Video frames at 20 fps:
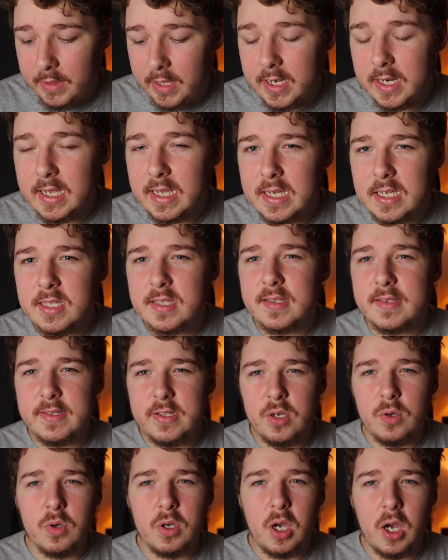And it is
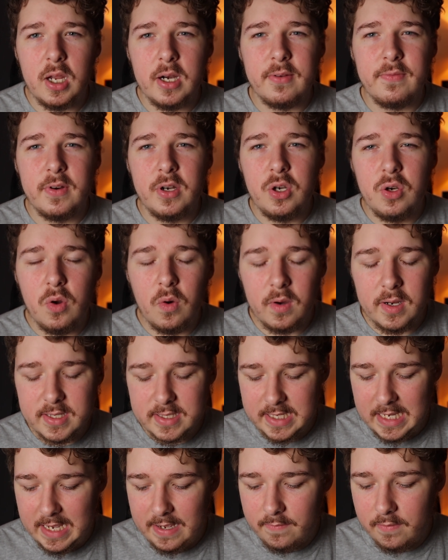still kind of annoying
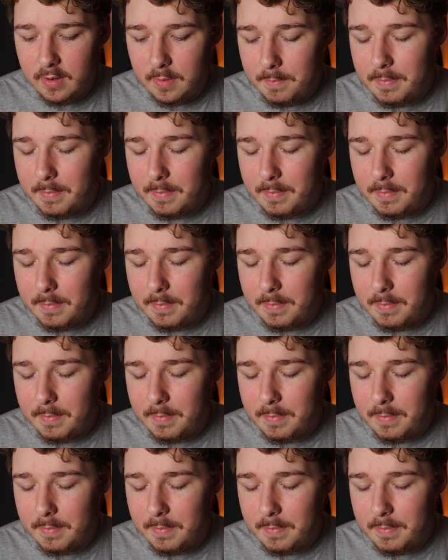to have in a